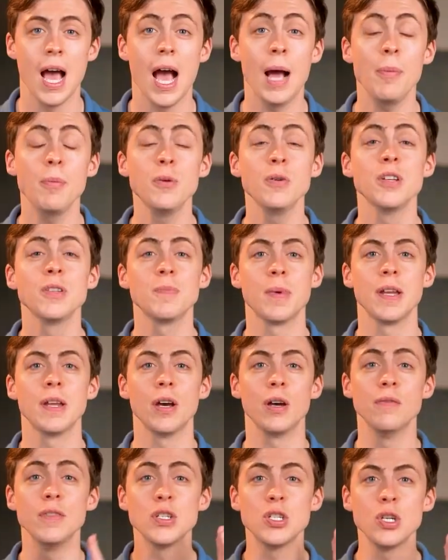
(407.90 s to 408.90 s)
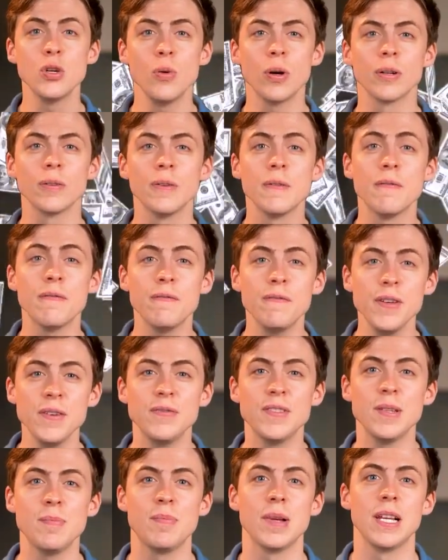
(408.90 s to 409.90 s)
Apple has spent over
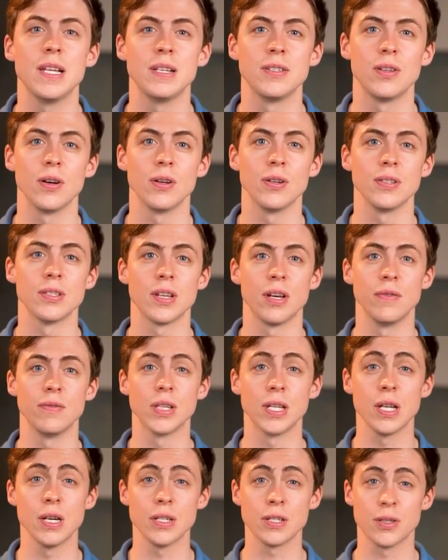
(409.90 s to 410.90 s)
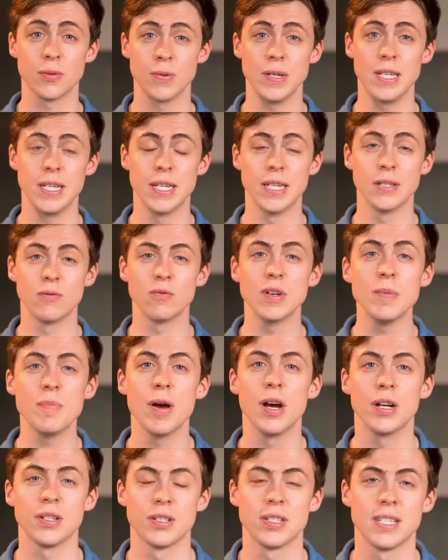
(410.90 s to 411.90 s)
$250 billion over the last 3 years
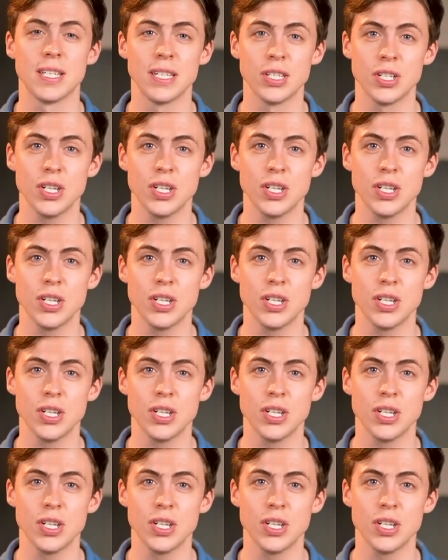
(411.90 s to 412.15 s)
repurchasing